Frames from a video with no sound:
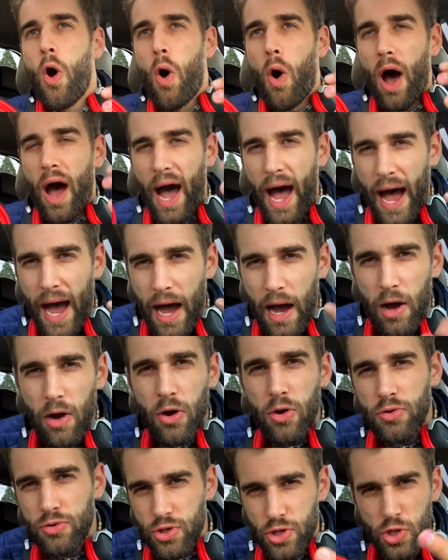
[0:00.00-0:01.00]

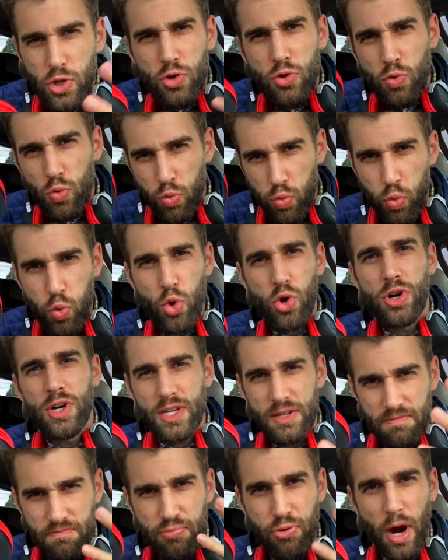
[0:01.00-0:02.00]
how you
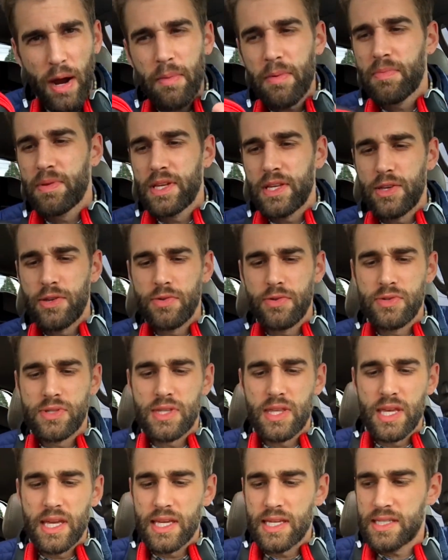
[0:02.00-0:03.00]
would probably use
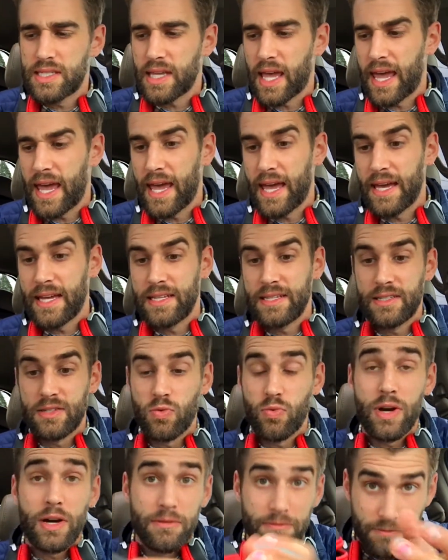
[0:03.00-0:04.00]
these and
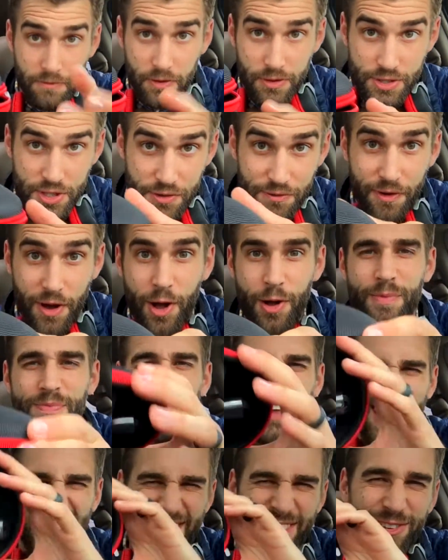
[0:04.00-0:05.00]
well first of all
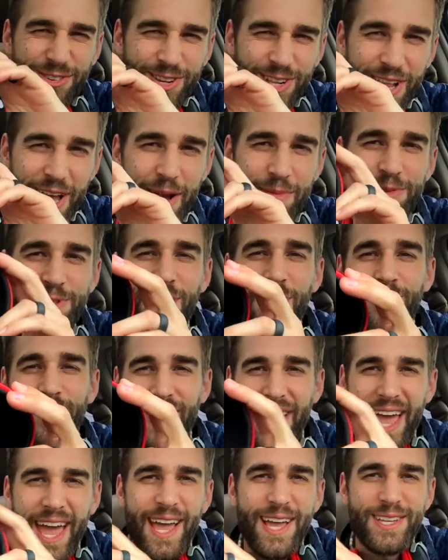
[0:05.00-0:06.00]
nice little clamshell
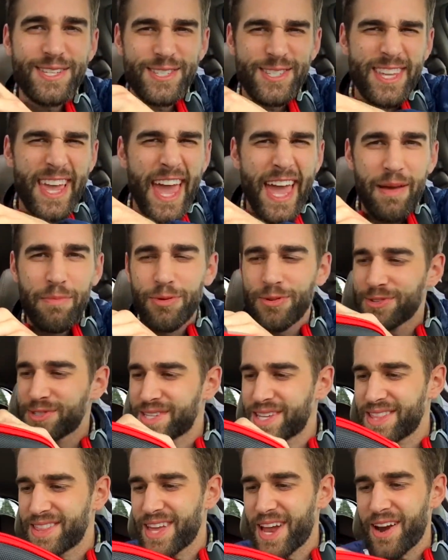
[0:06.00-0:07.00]
case cables
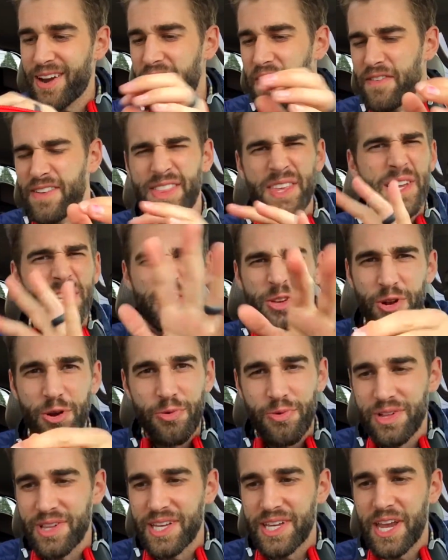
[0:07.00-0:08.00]
in there and everything you
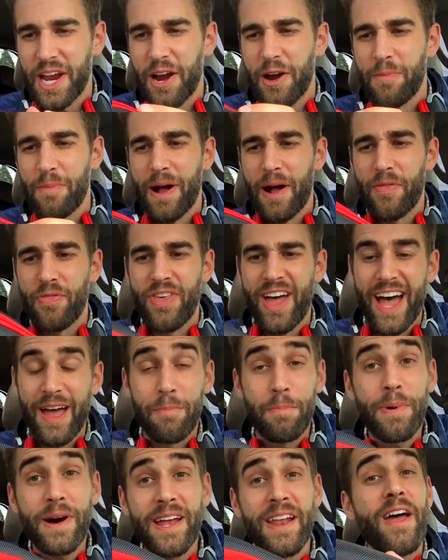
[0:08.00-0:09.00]
don't really care about that
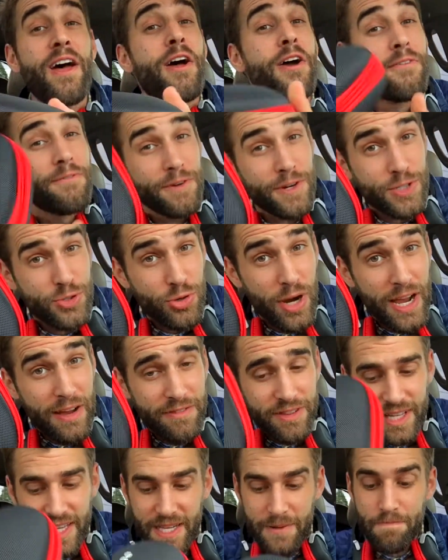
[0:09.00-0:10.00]
but for
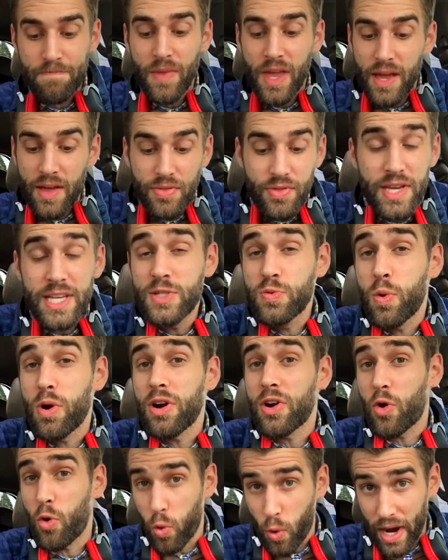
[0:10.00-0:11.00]
traveling these
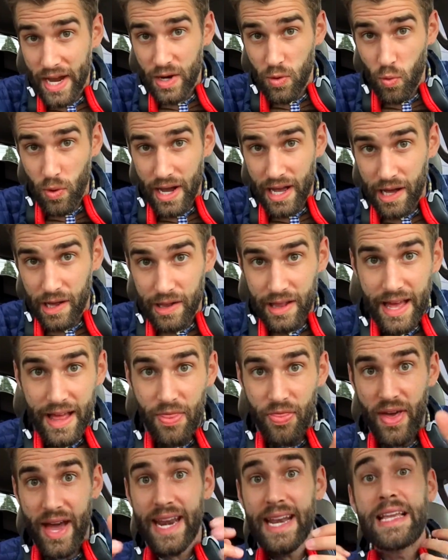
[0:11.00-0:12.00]
work quite well
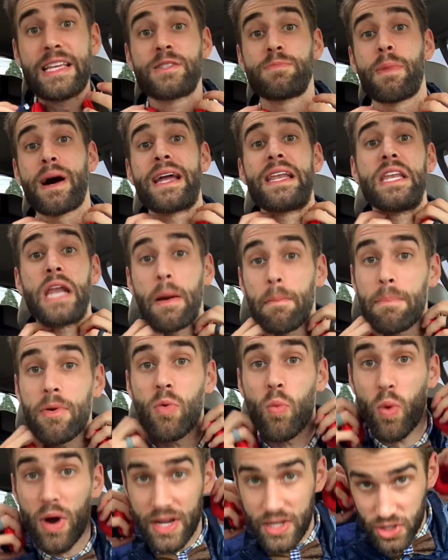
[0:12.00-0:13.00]
and that is my number
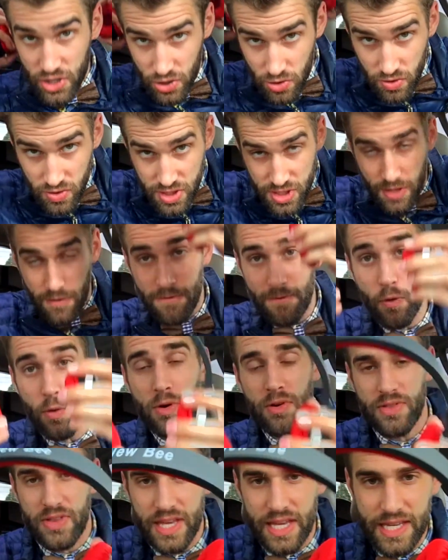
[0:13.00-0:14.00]
one use
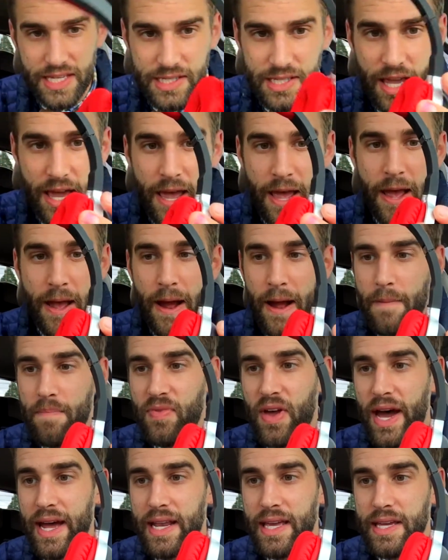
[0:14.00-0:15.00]
for these and
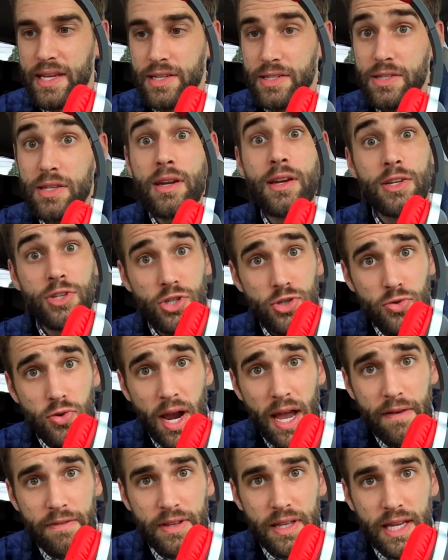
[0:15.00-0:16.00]
that is
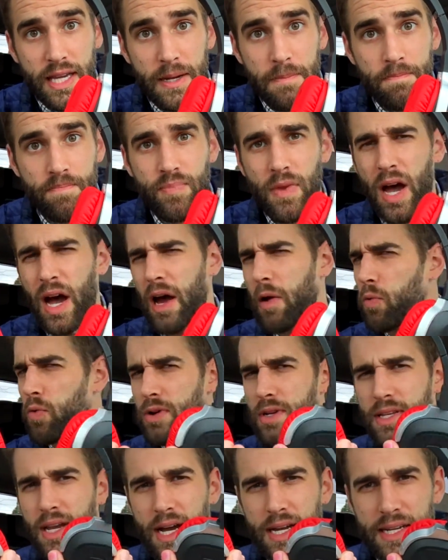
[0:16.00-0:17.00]
traveling I
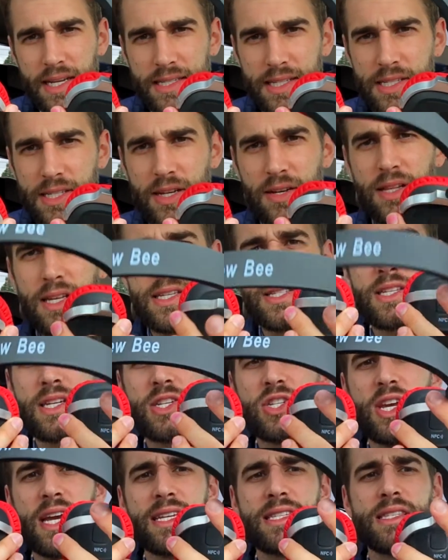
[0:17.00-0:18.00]
would not necessarily
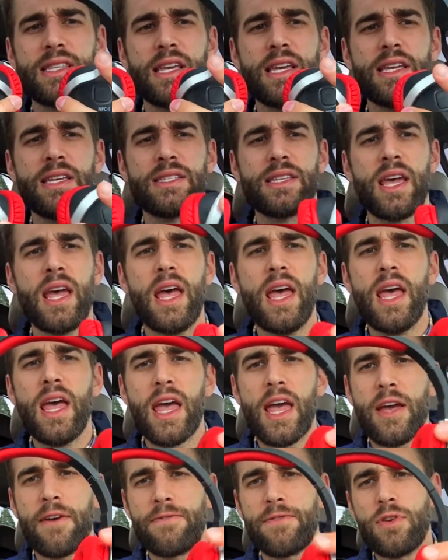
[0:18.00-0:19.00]
suggest these
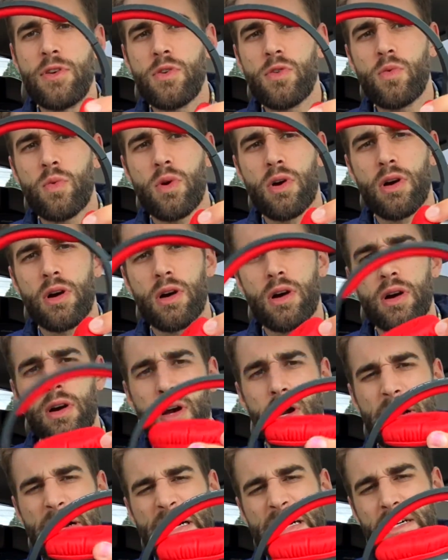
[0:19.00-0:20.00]
if you
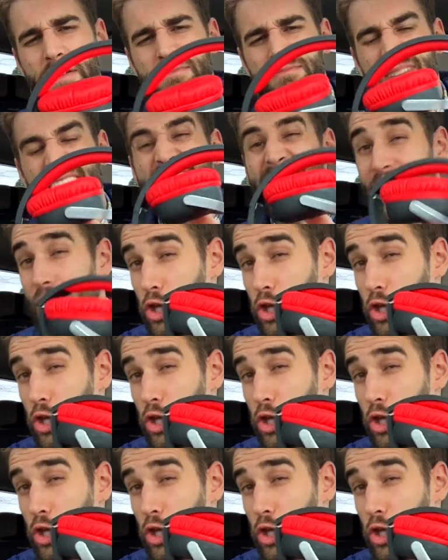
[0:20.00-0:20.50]
were um, in a